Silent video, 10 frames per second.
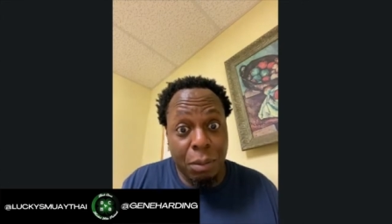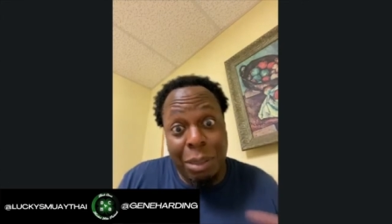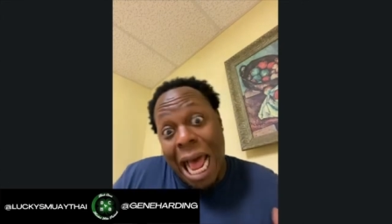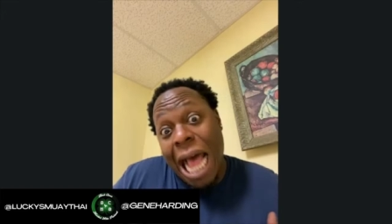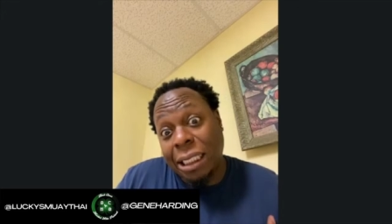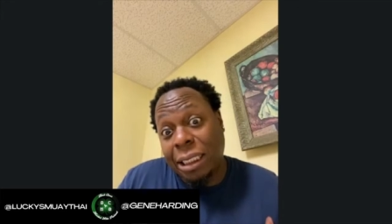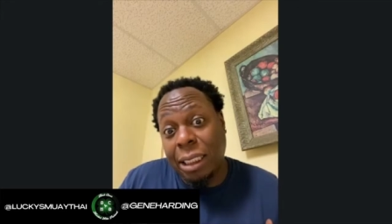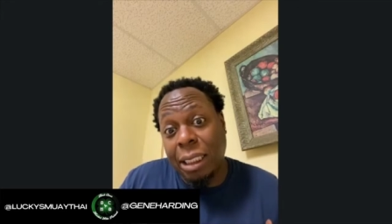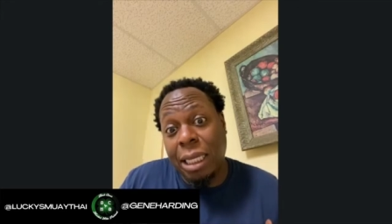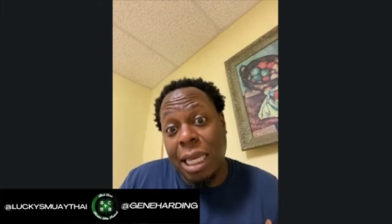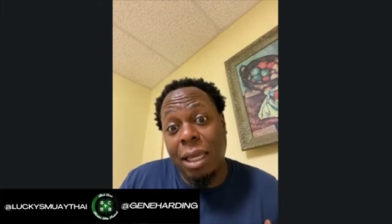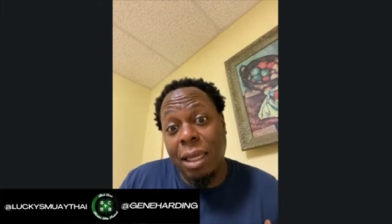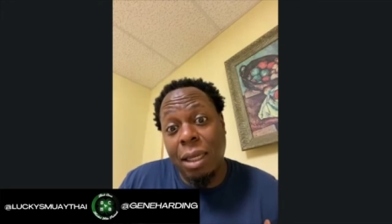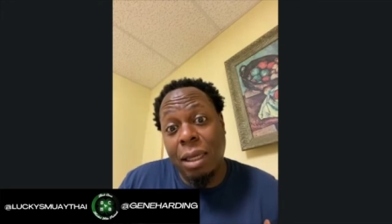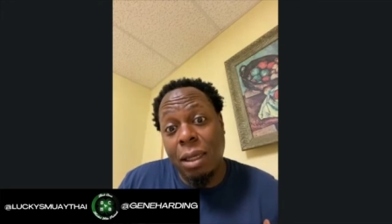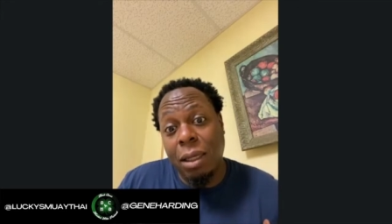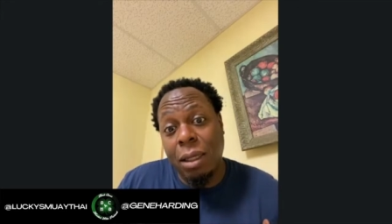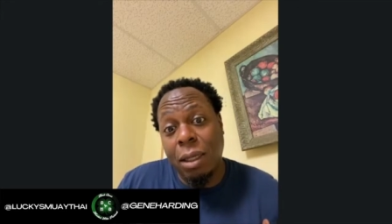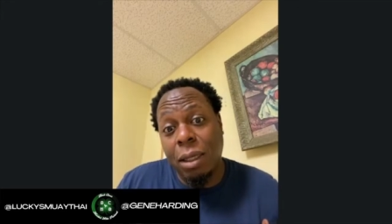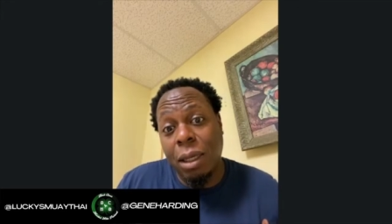But I see it.
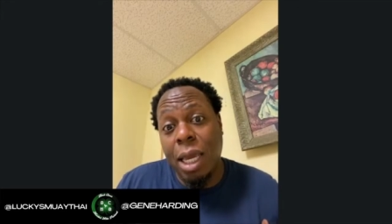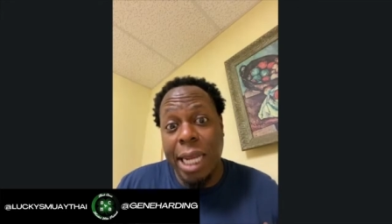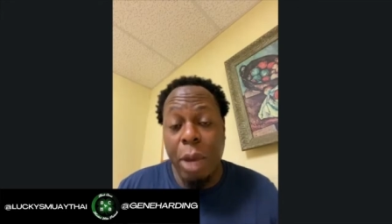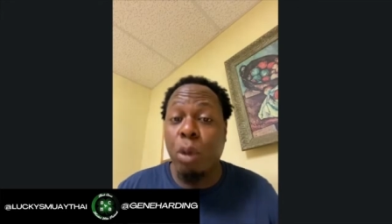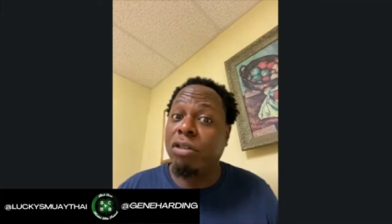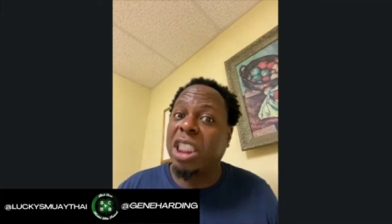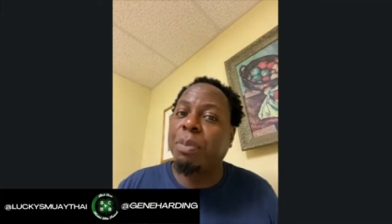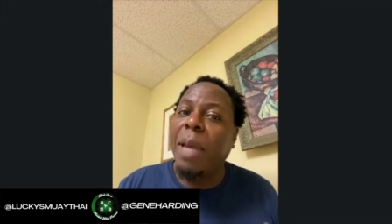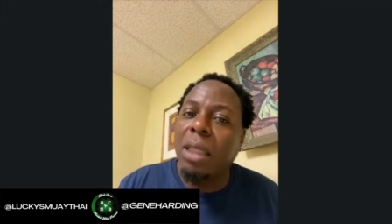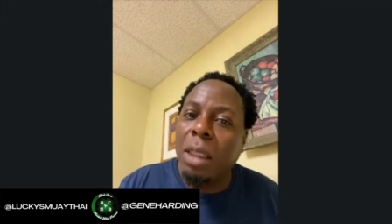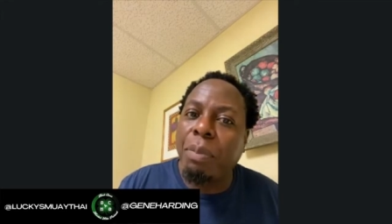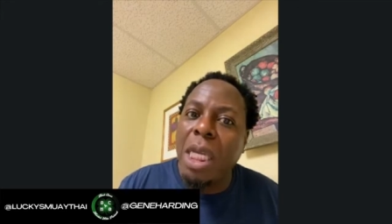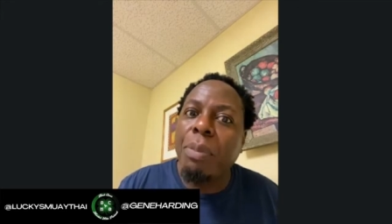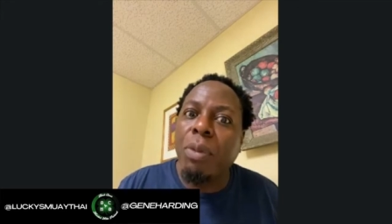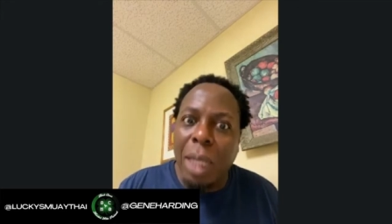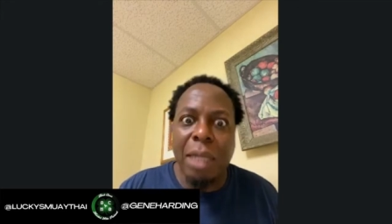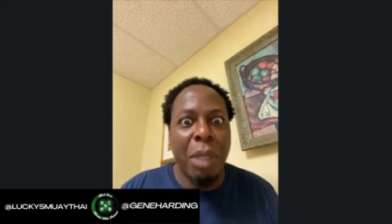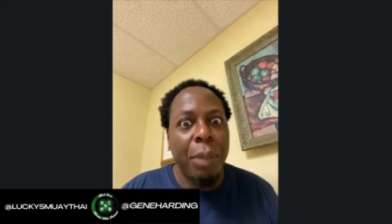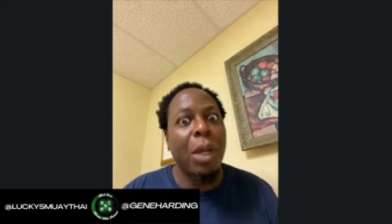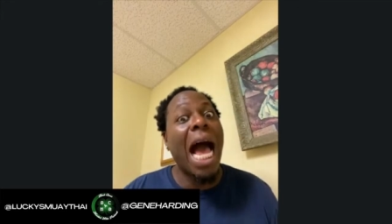And they were respected people, like
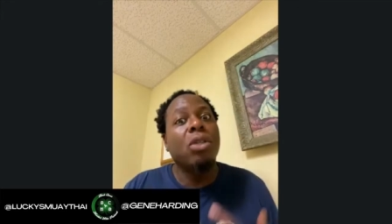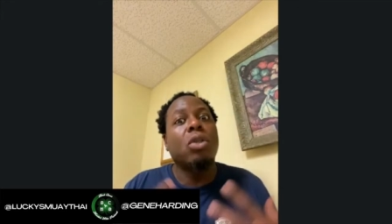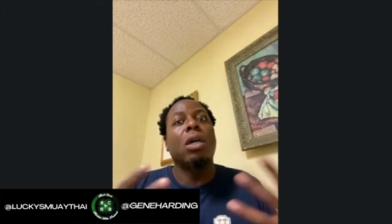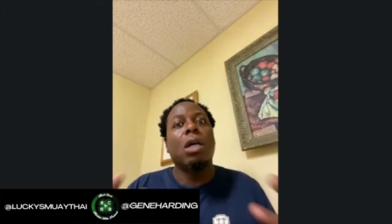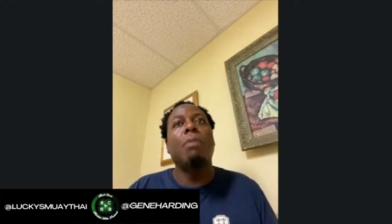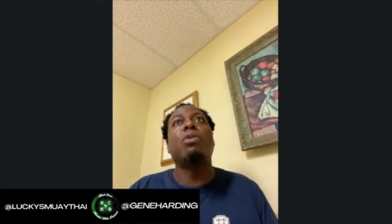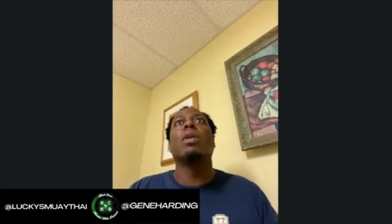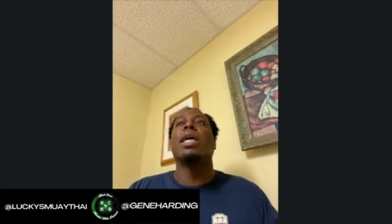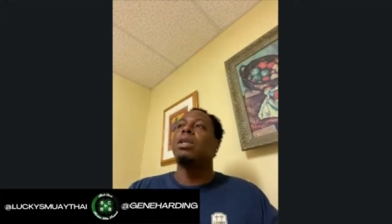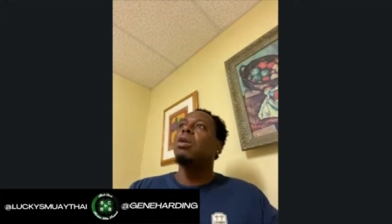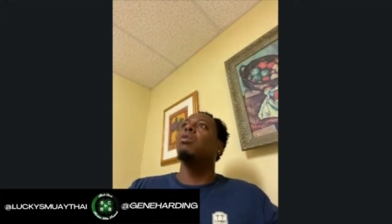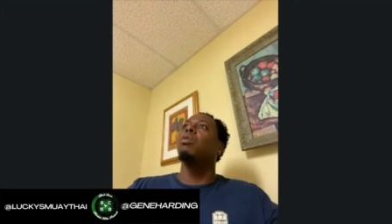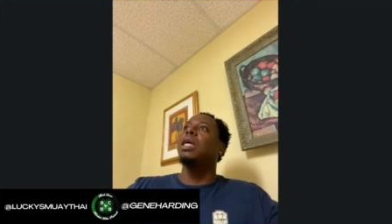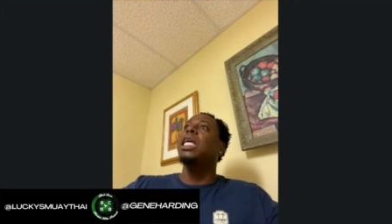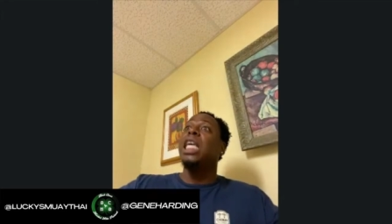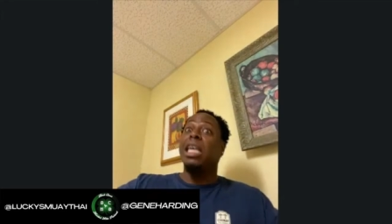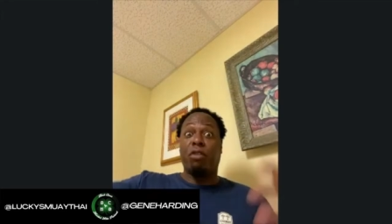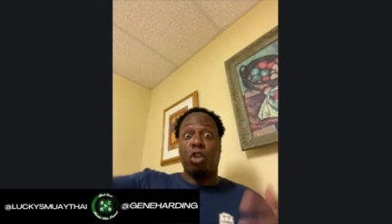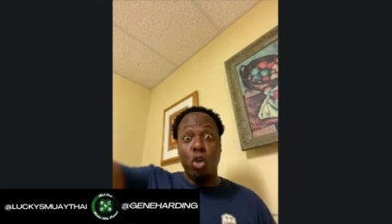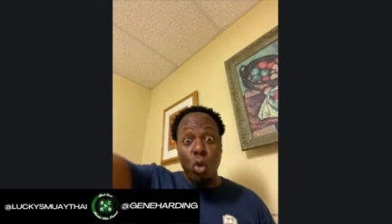people I should look up to. Like, yo, if
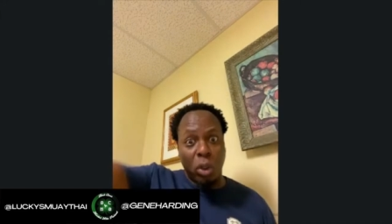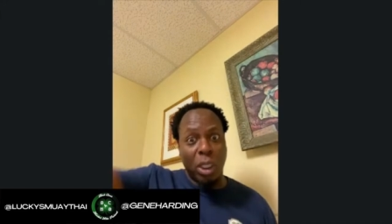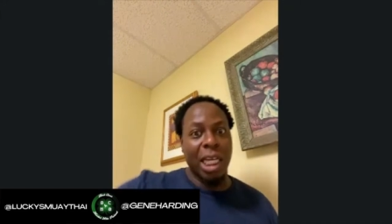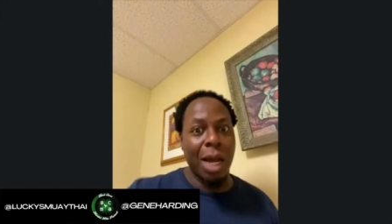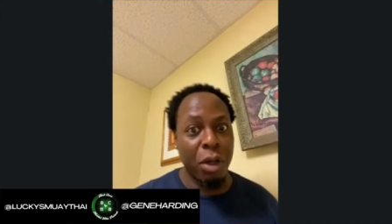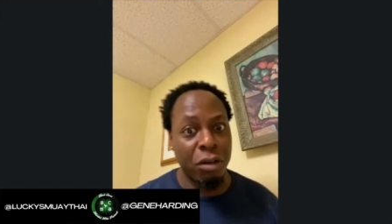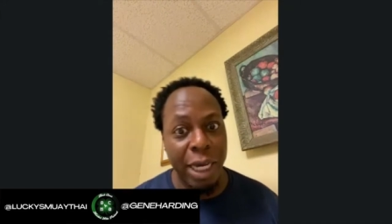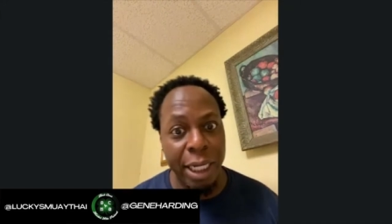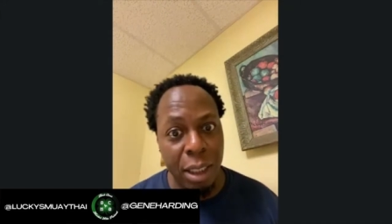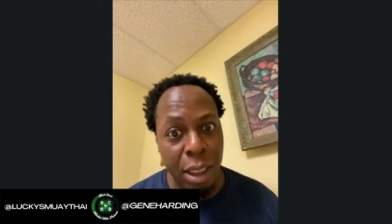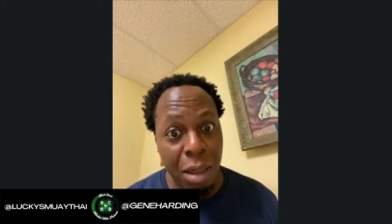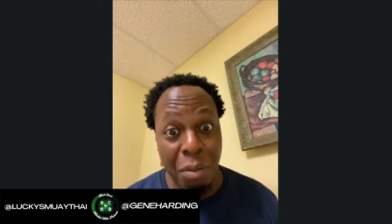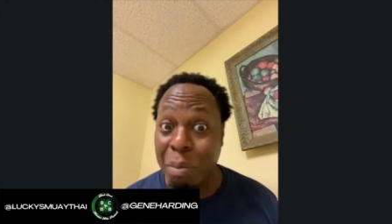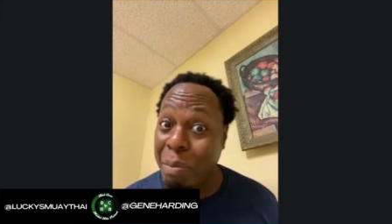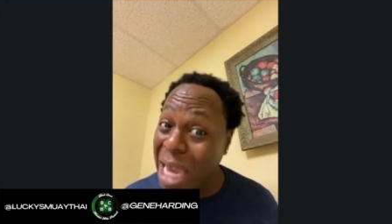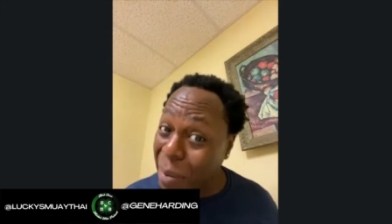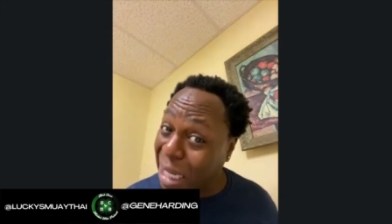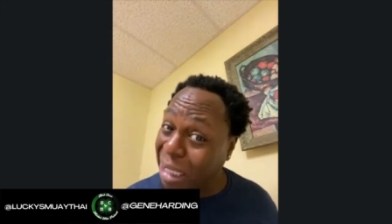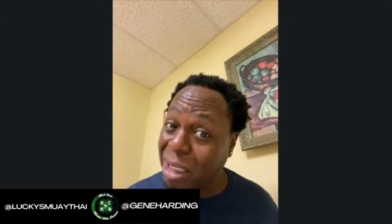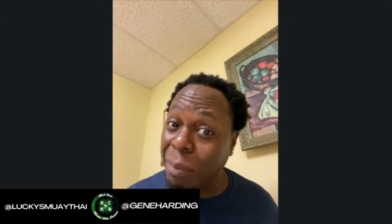you think I'm great, maybe
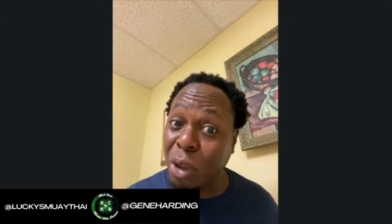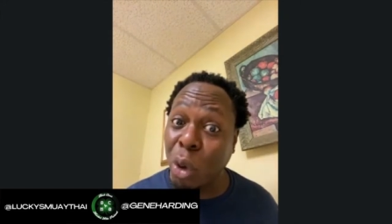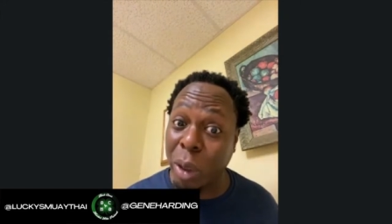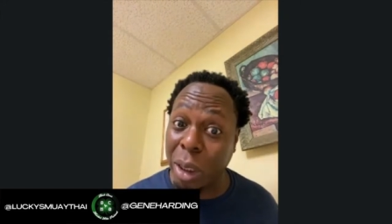there's something to